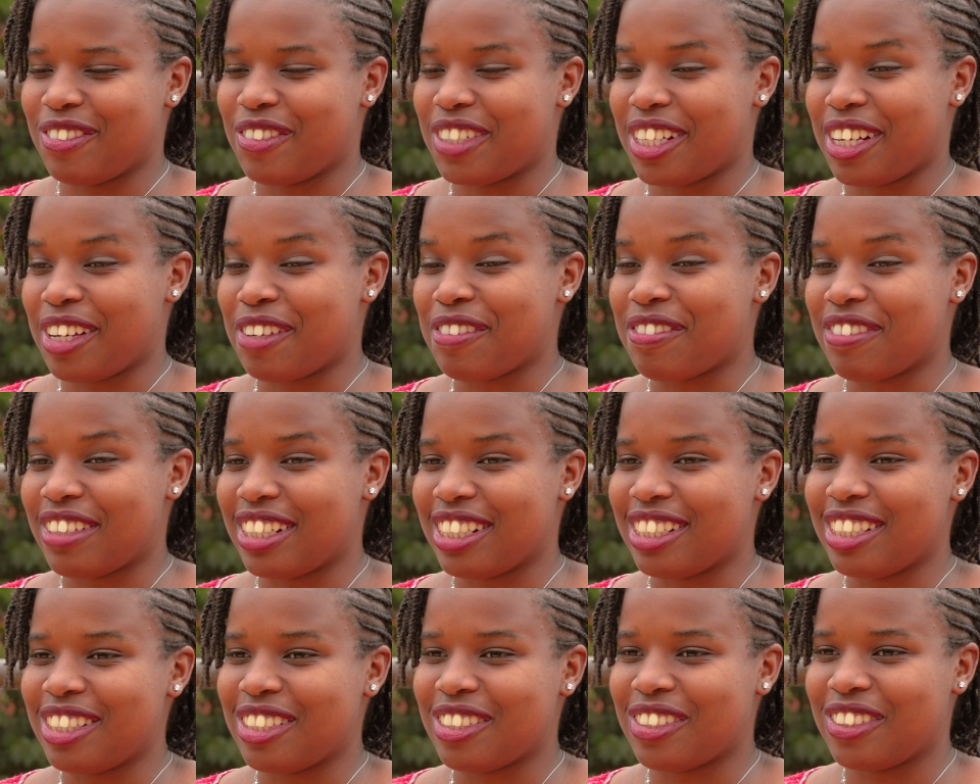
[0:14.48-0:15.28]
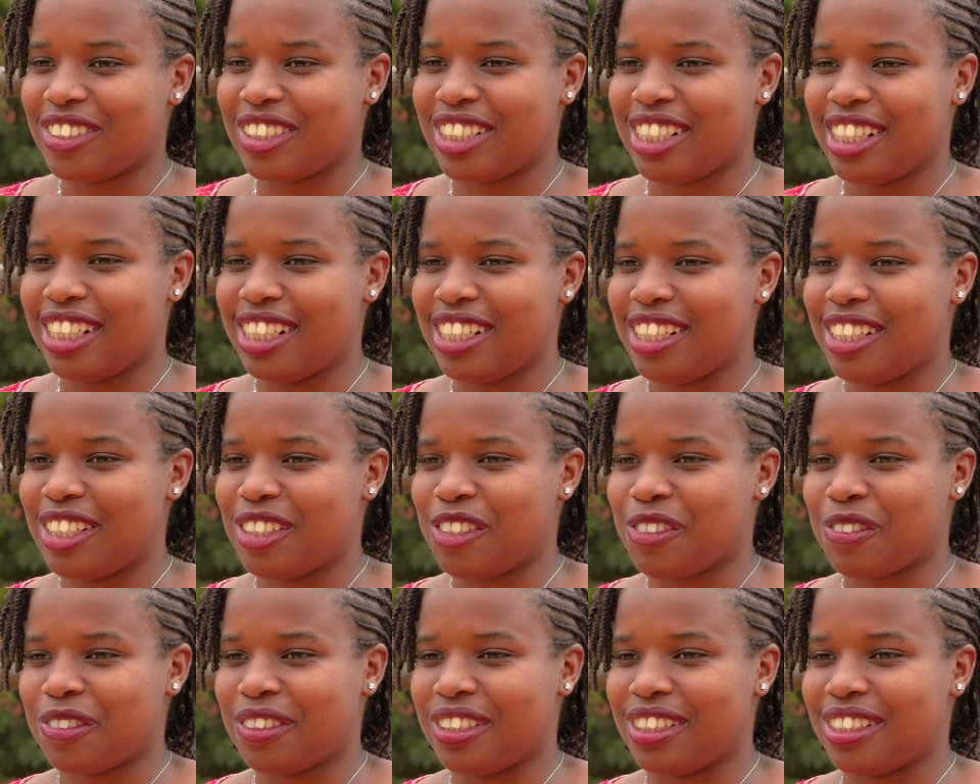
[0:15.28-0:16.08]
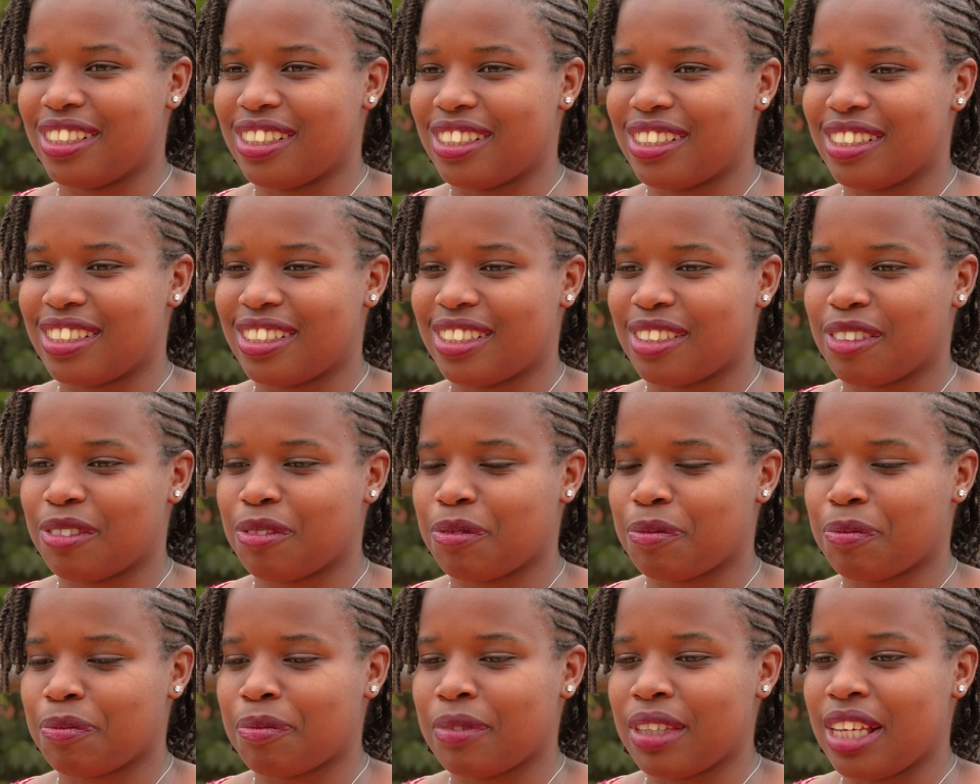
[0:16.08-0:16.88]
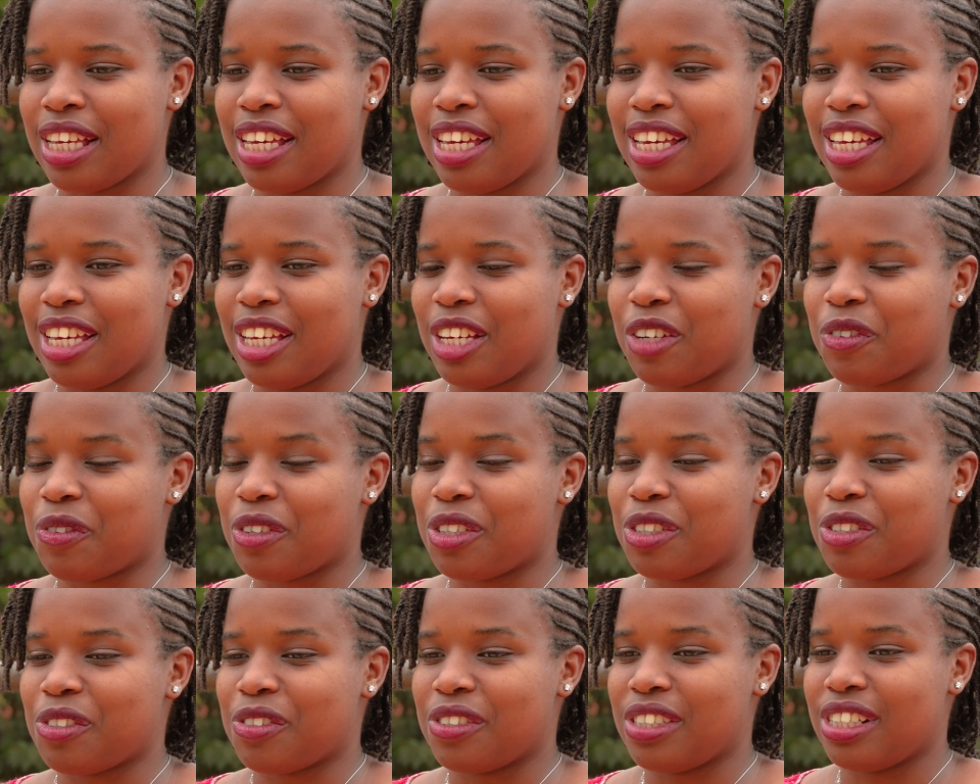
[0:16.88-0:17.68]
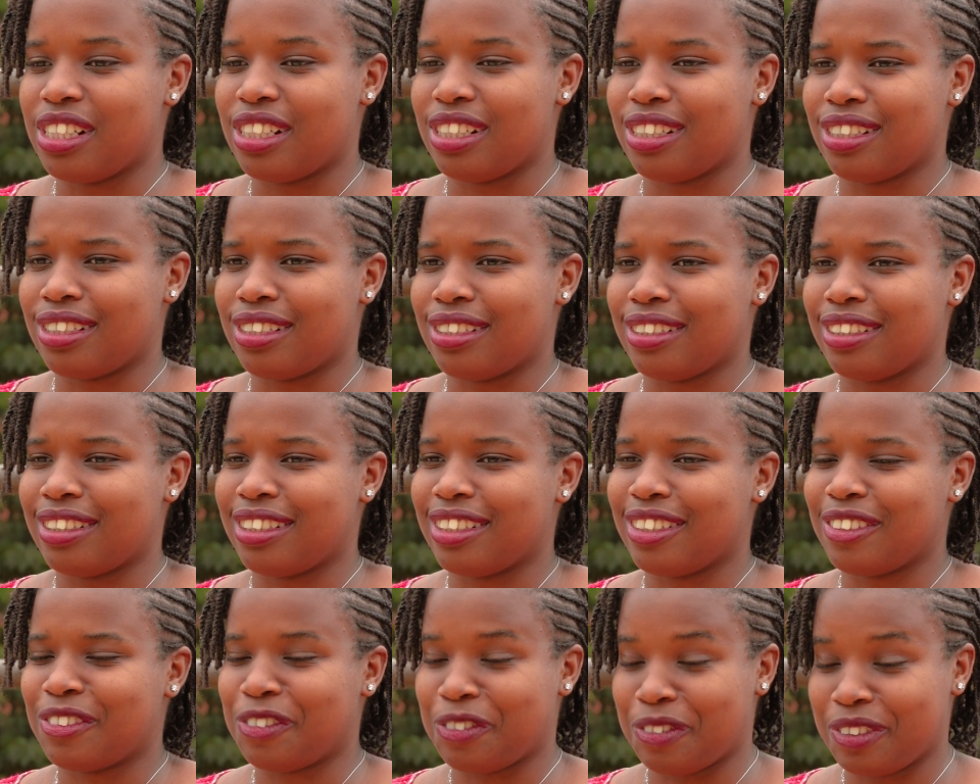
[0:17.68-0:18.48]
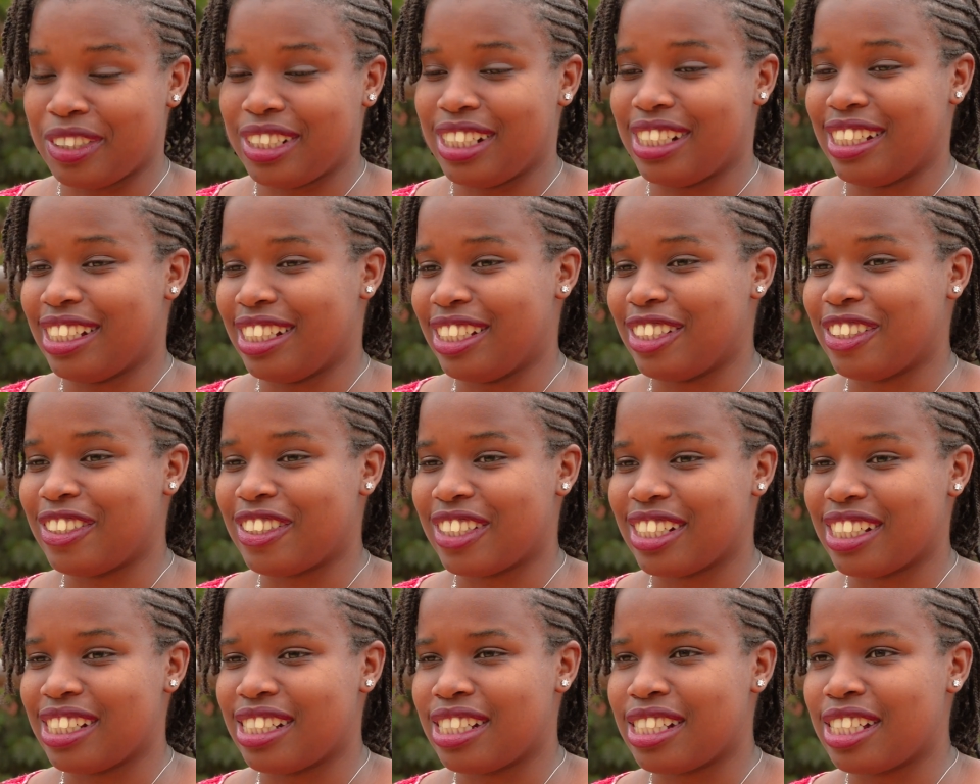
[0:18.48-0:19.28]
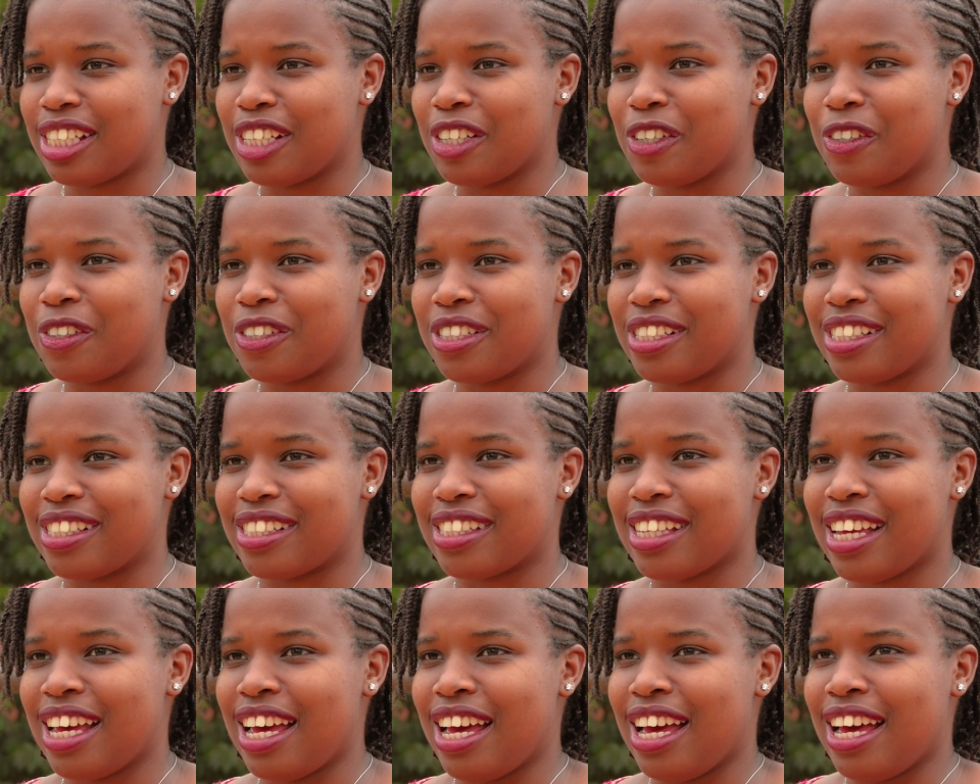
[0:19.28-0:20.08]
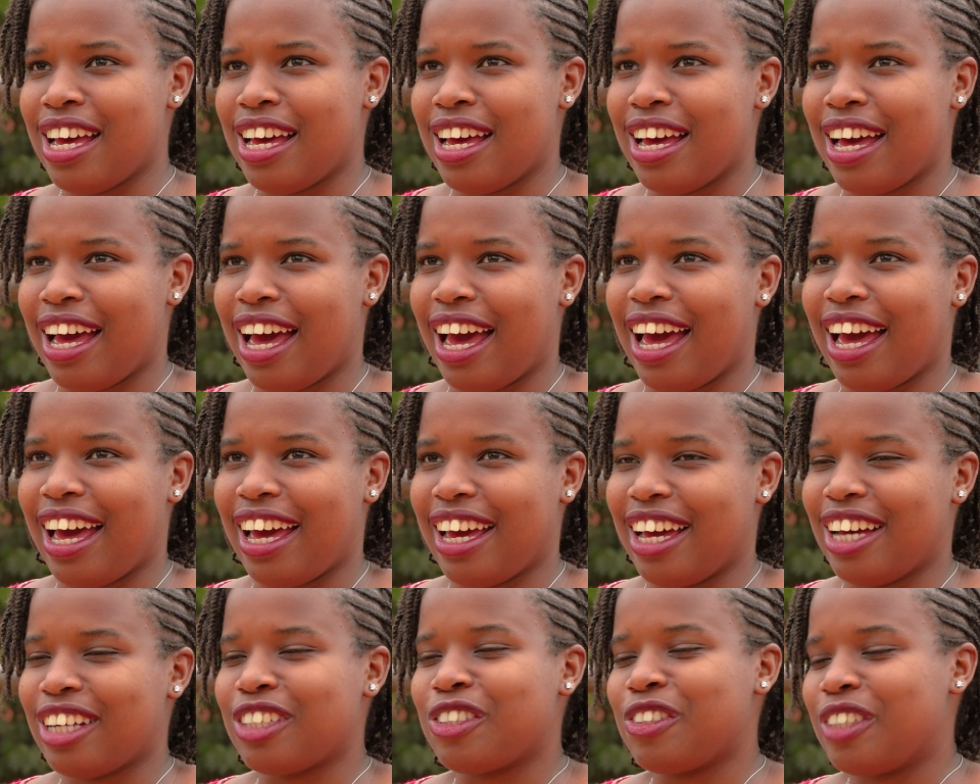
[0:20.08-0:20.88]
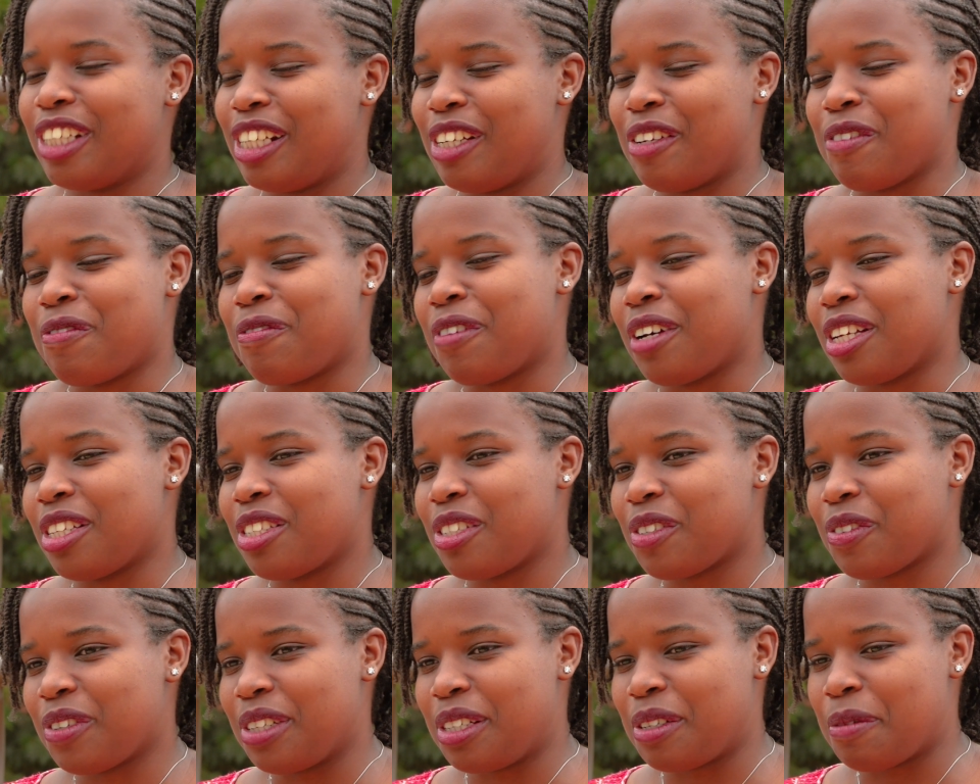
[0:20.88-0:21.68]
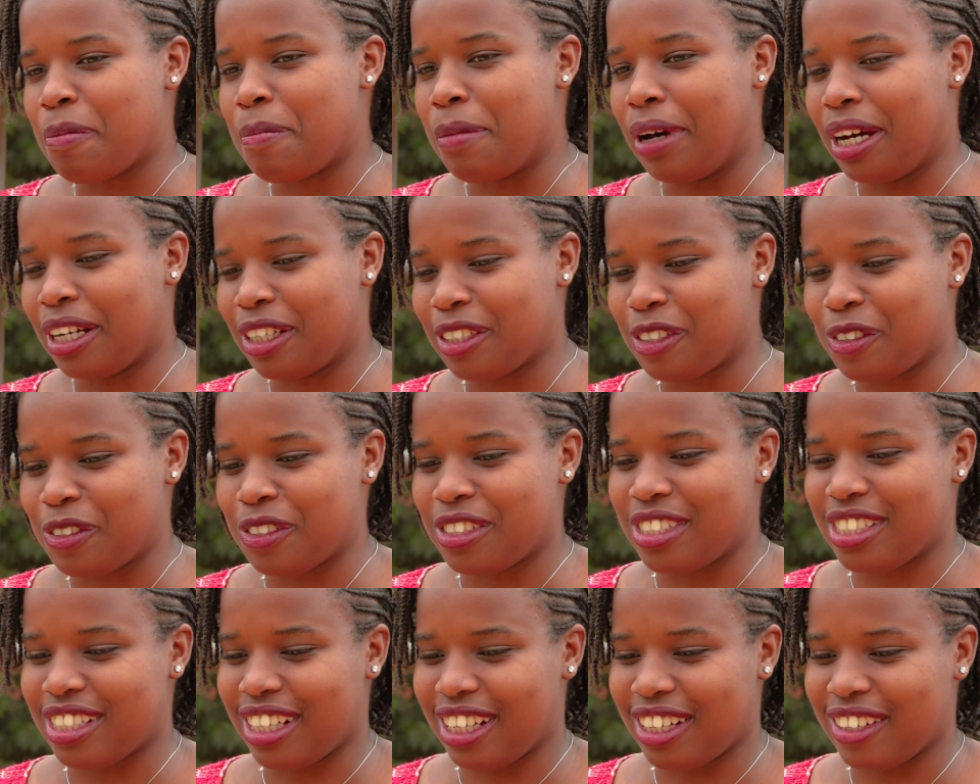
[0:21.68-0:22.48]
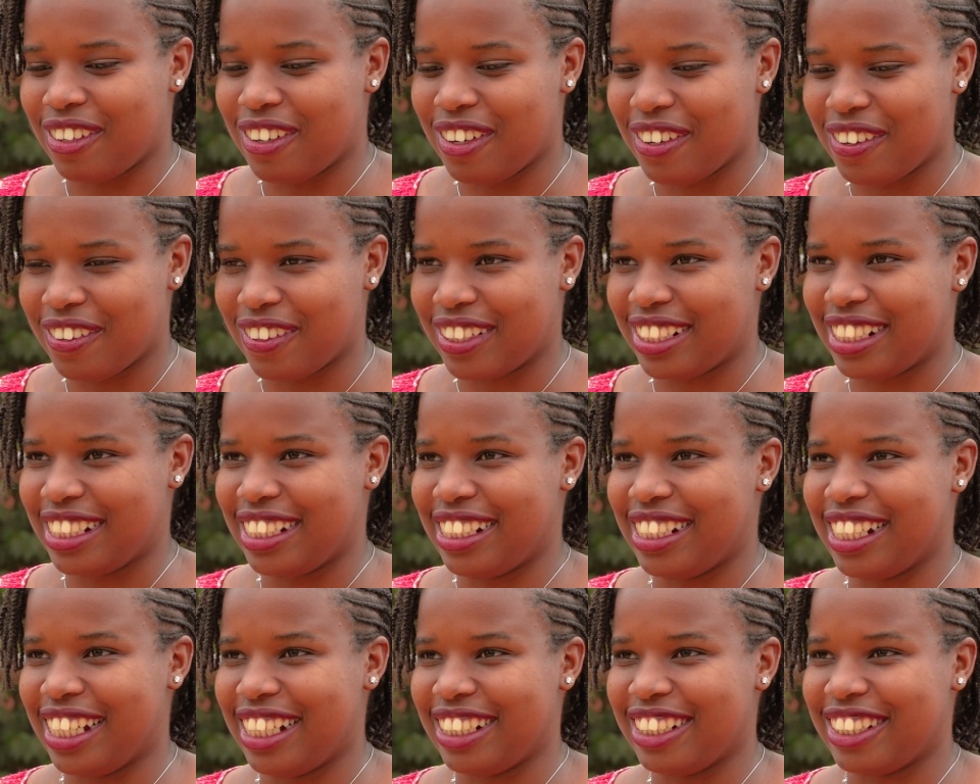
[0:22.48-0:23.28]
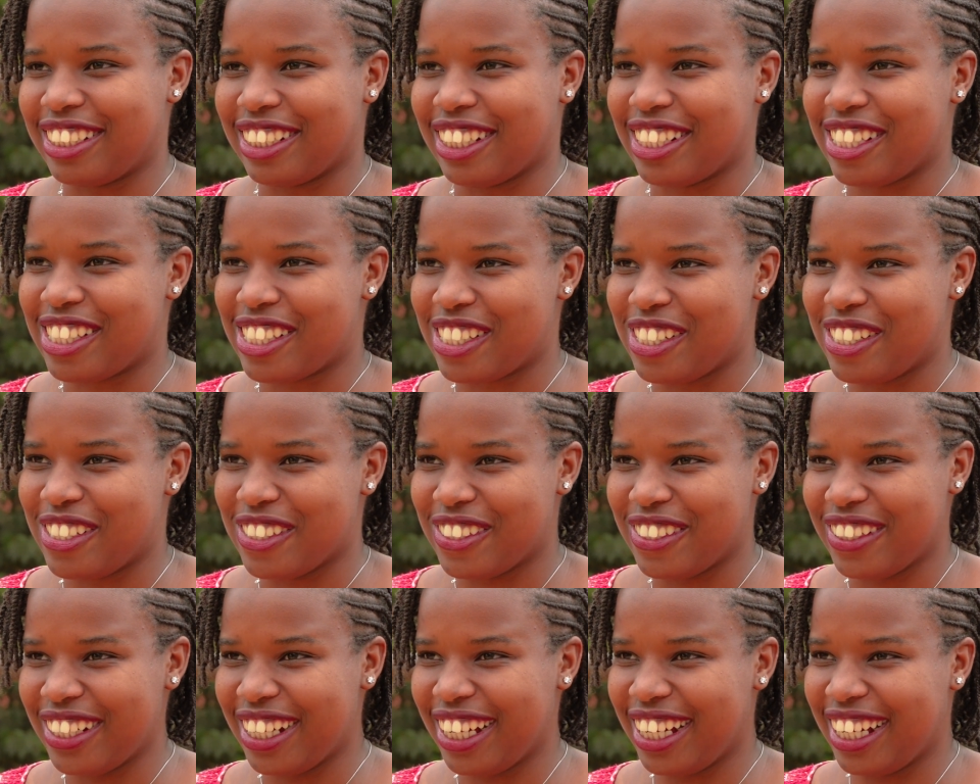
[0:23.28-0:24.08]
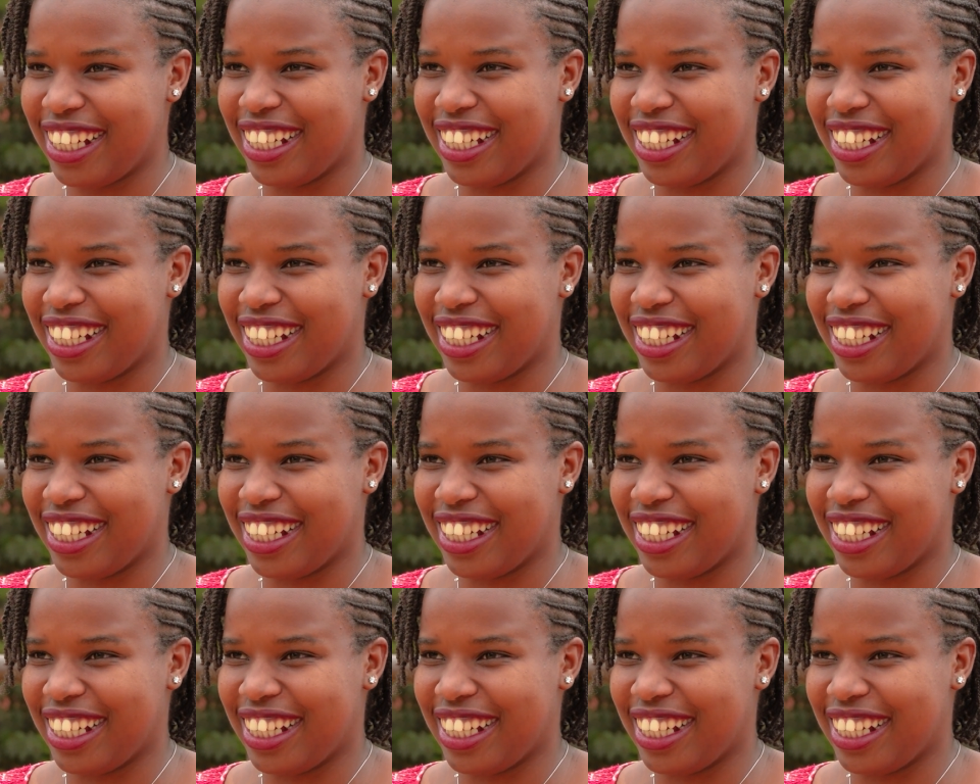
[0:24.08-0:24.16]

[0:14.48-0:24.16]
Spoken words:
When I first coded, it was really, really interesting because I actually first went back to check what did I just do.